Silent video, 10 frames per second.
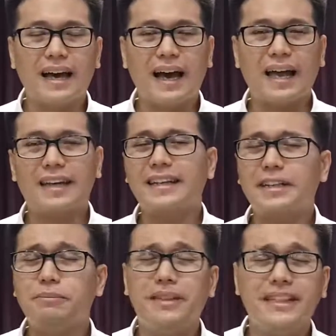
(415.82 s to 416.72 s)
I
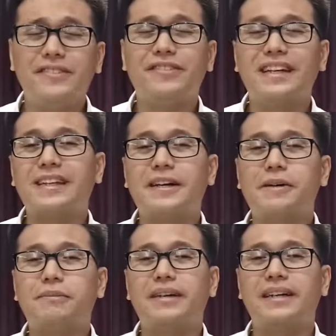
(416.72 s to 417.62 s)
really believe that
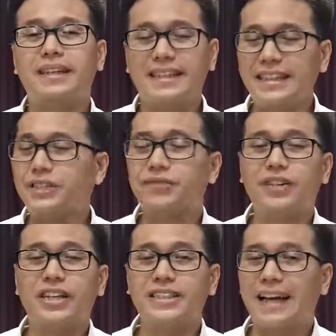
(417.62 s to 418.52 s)
um, each of
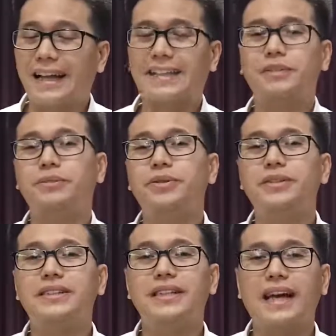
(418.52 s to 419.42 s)
God's
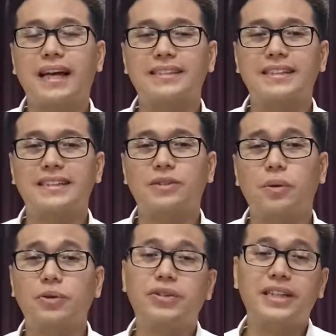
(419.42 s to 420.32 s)
attributes has its
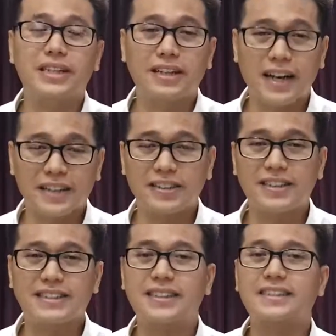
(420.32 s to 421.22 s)
own unique
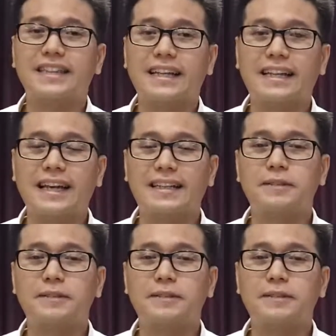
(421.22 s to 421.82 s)
characteristics, and that